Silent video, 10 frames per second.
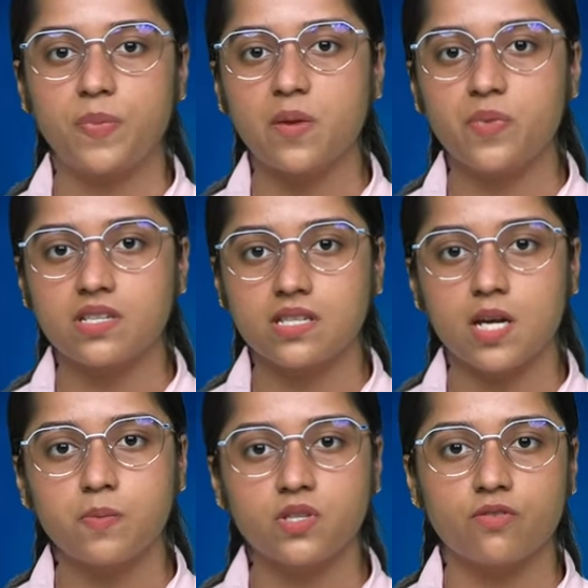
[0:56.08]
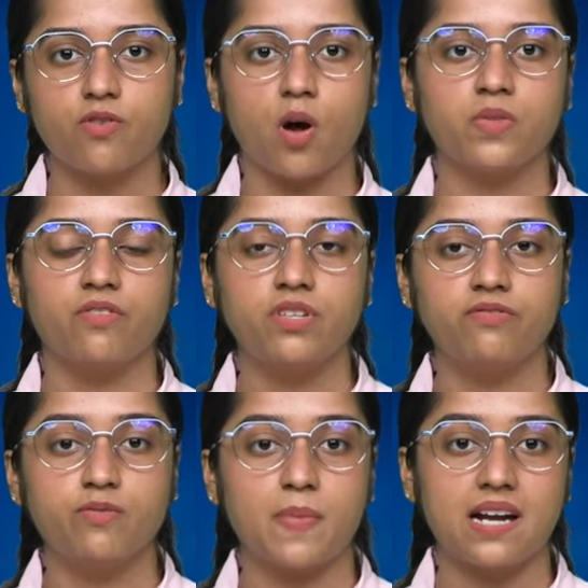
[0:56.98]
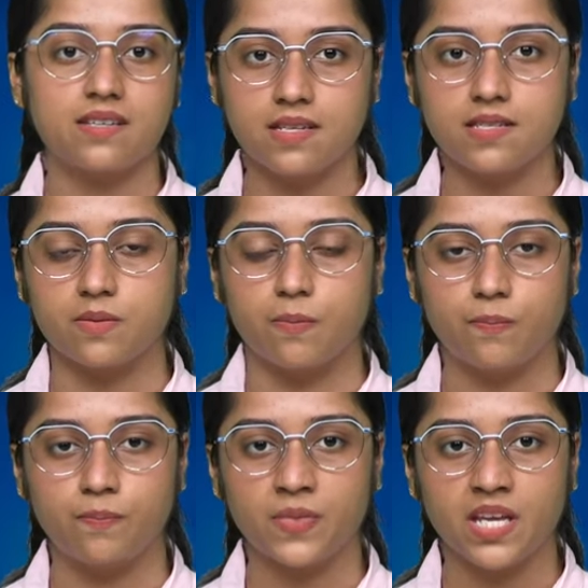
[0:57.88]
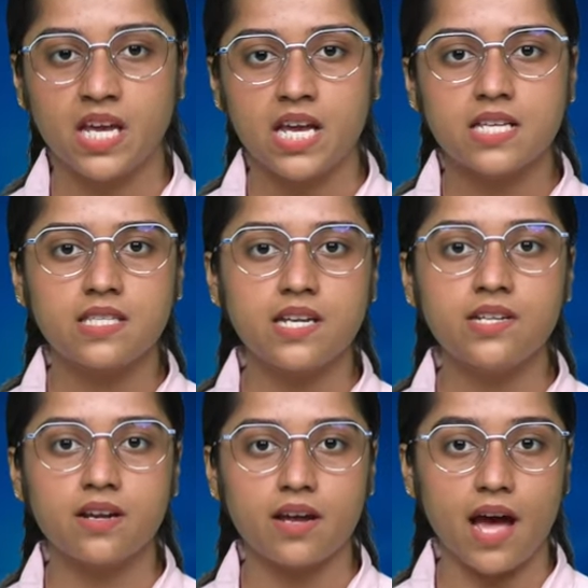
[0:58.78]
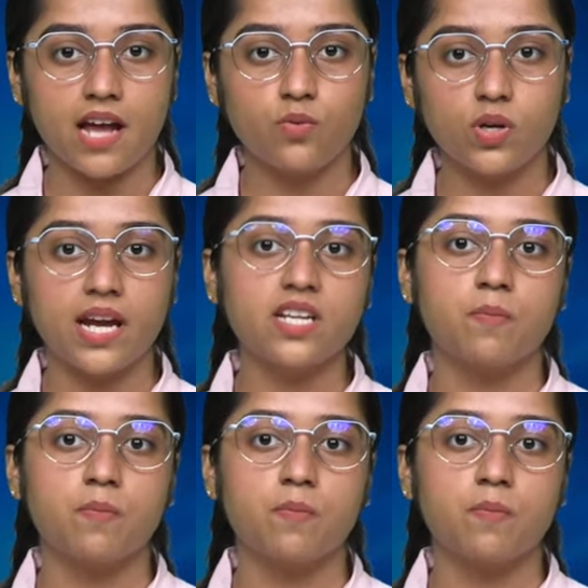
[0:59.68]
paper slips from the VVPAT system. Senior Advocate